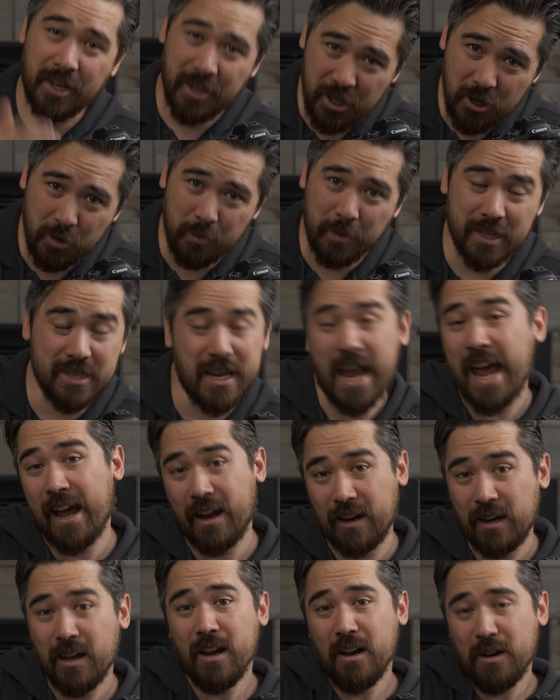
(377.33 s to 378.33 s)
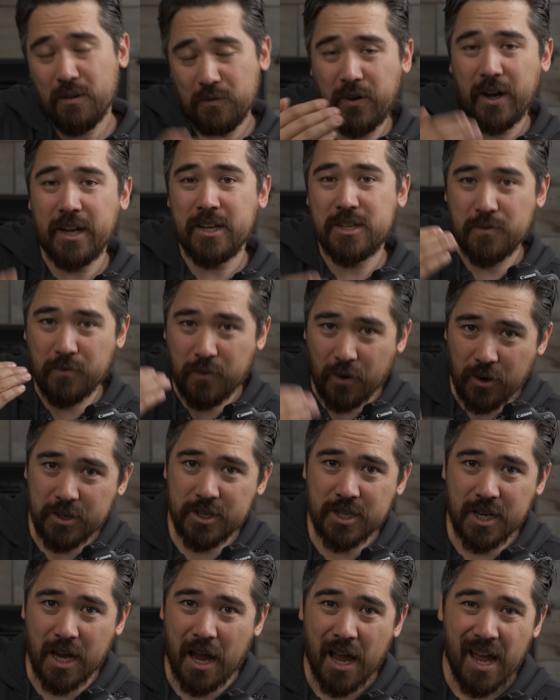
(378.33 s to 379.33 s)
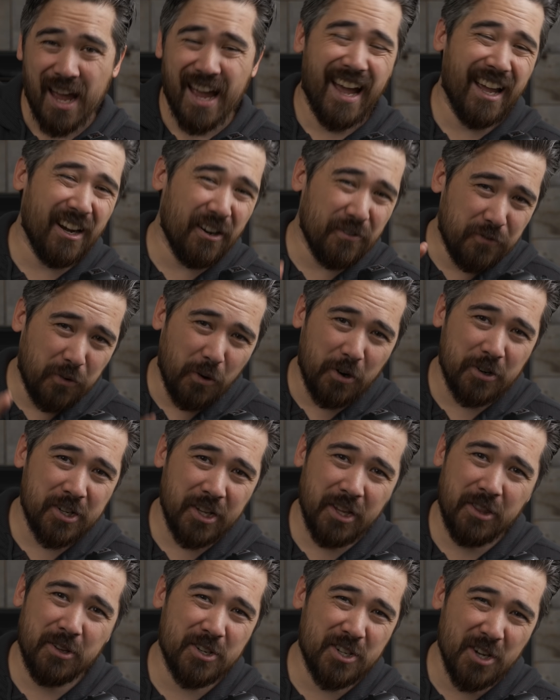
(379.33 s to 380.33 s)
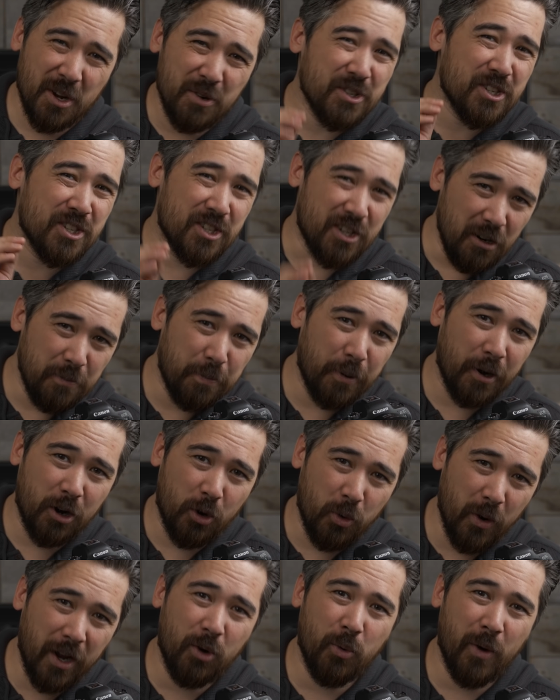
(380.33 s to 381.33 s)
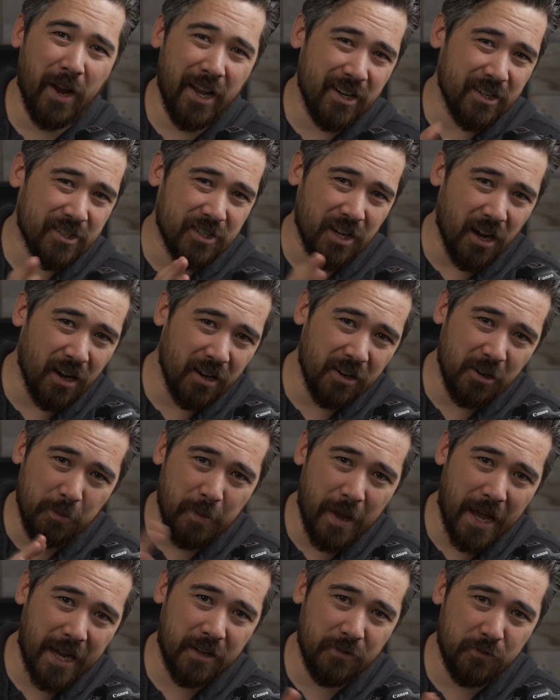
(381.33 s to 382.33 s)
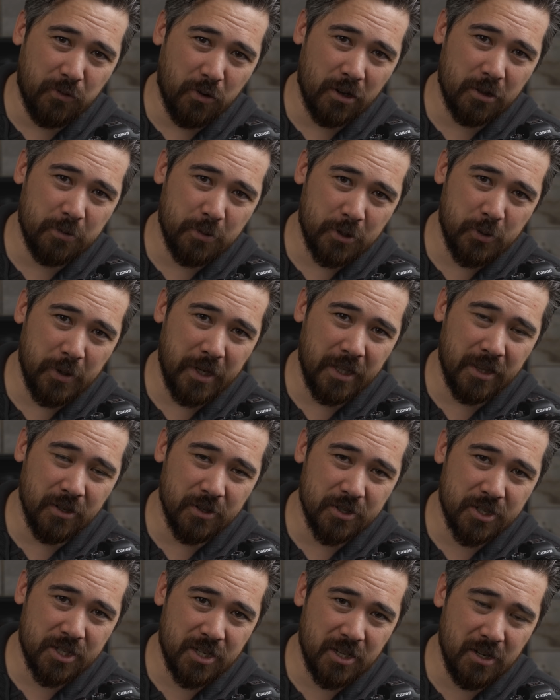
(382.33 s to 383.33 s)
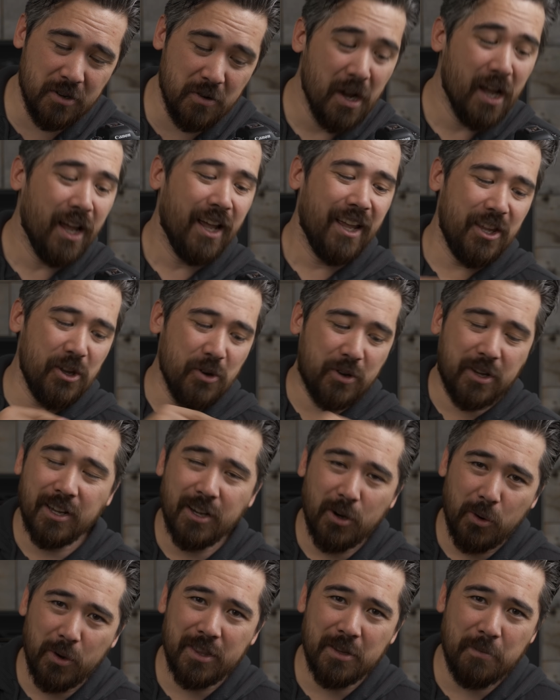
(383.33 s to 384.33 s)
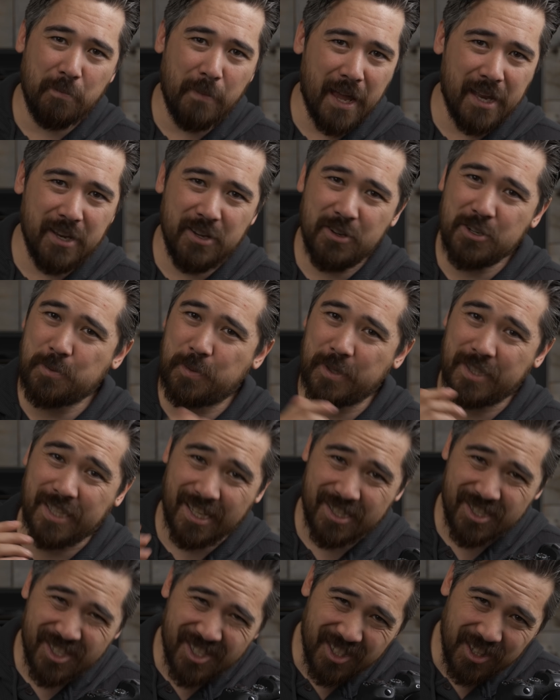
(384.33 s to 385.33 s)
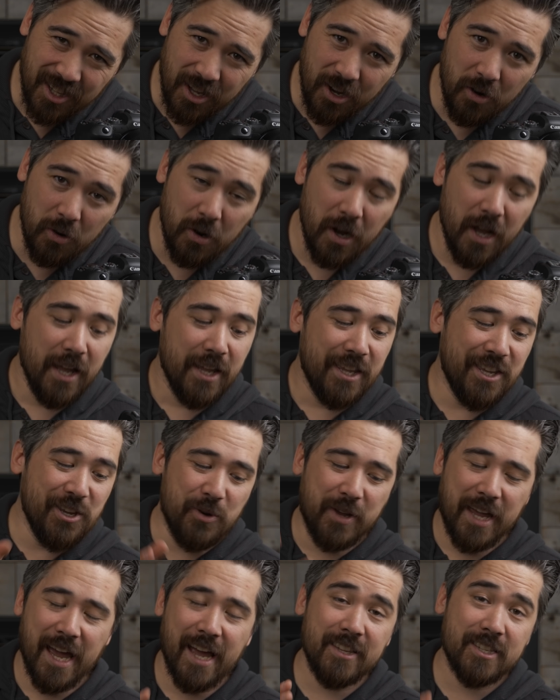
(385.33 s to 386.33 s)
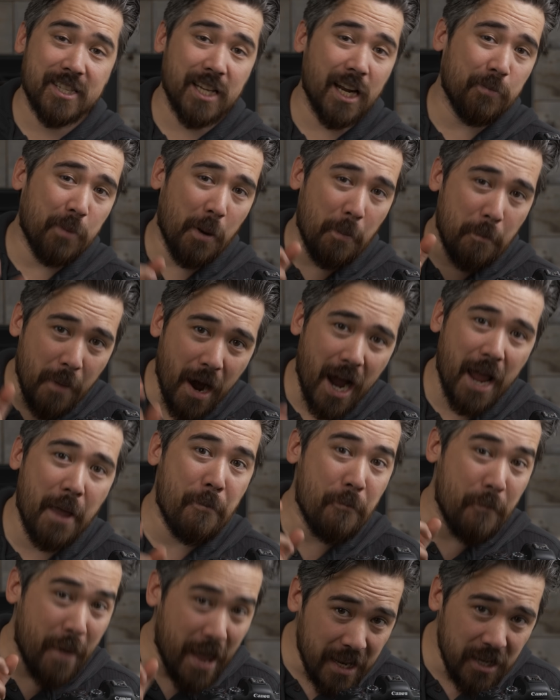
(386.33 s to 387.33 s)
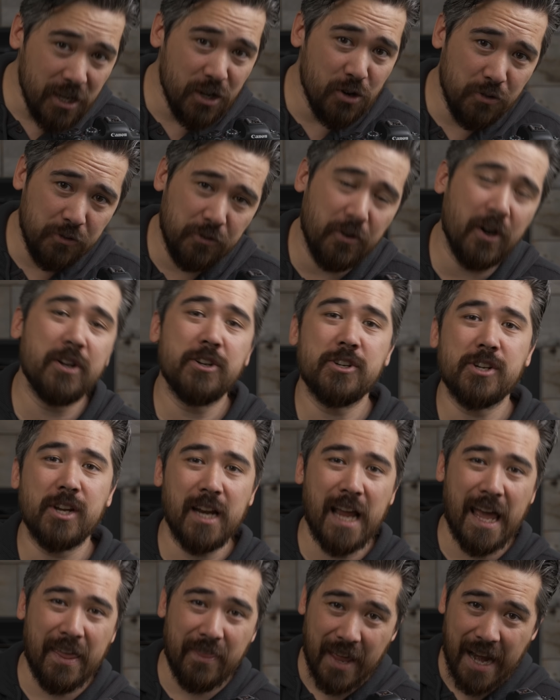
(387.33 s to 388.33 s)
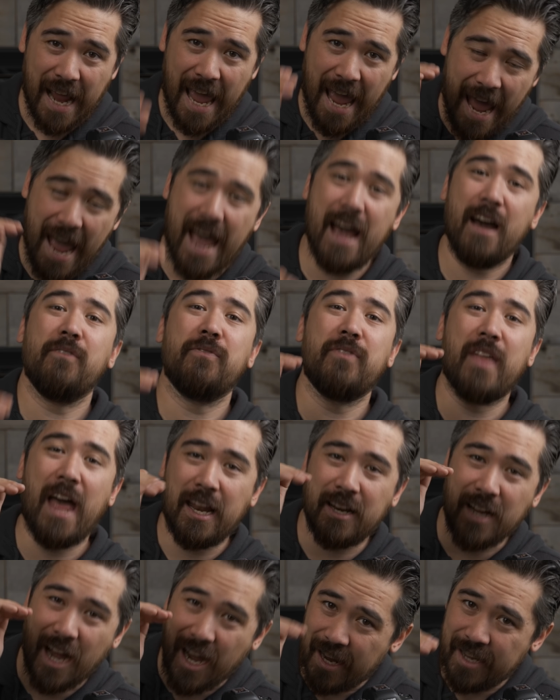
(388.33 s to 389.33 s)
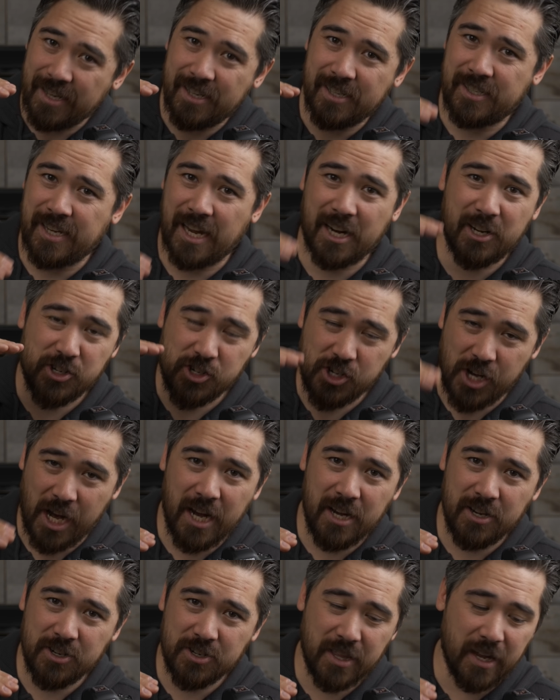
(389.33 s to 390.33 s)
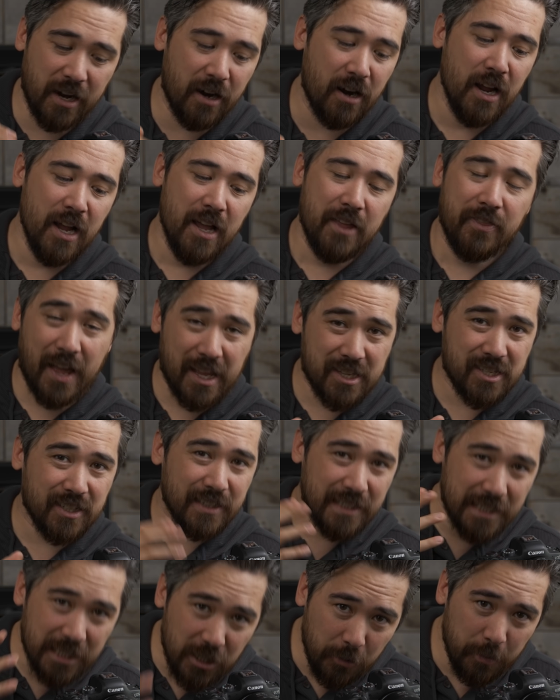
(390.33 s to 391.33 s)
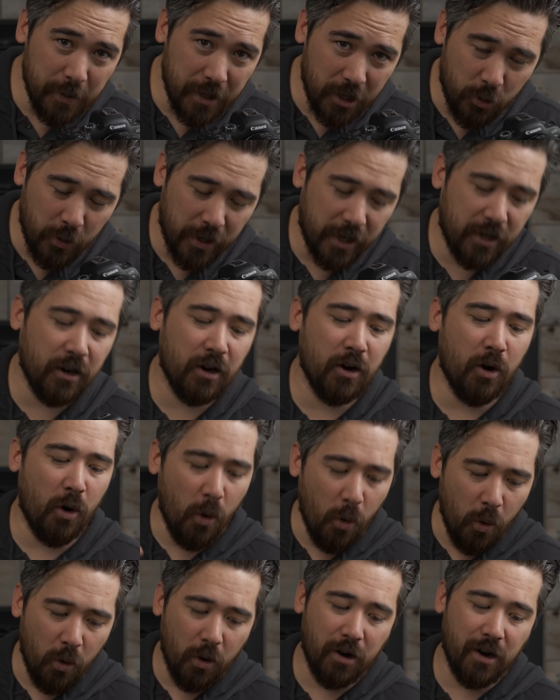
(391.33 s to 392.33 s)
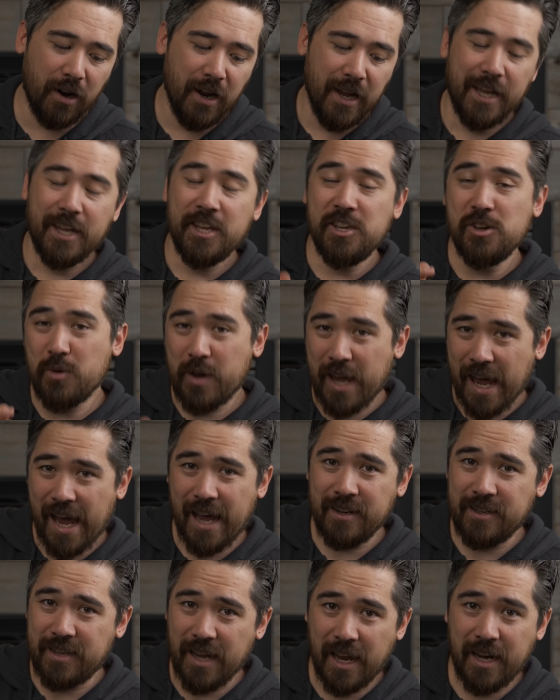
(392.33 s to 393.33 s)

on humans and vice versa and unfortunately there's no super quick way to toggle back and forth between those two. You can go in the menus but that's slow. You can set up a my menu function and then have that eye detect change there. That's a little bit quicker or you can